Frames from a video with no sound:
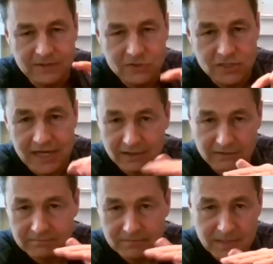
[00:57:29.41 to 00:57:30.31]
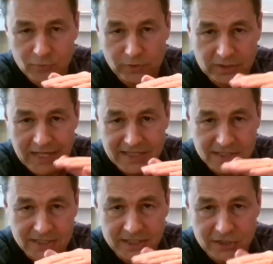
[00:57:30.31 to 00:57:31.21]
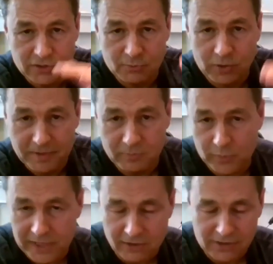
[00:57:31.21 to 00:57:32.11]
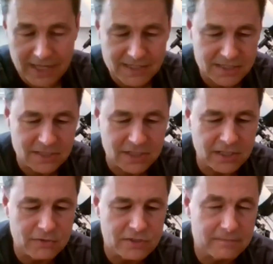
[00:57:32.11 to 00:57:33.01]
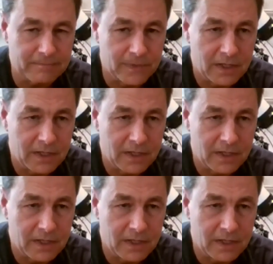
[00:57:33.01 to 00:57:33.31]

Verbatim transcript: so that people with glasses can use them or people without glasses can use them.